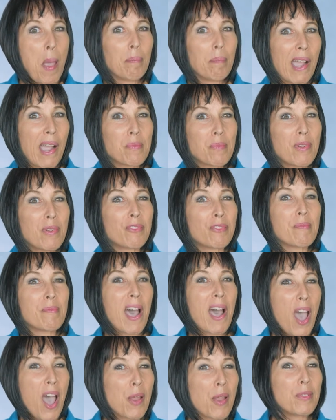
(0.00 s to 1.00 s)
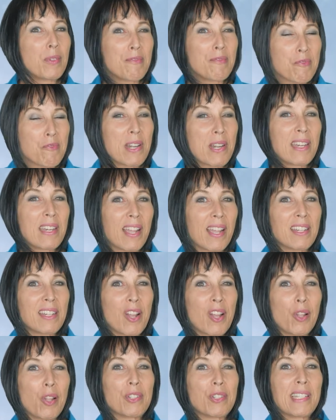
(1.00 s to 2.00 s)
Mine went from
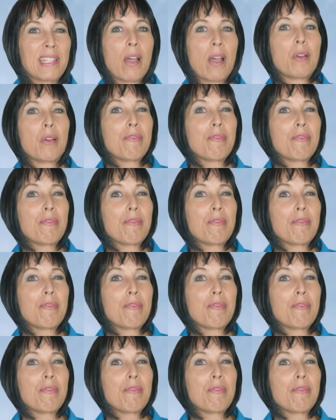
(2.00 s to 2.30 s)
$149 down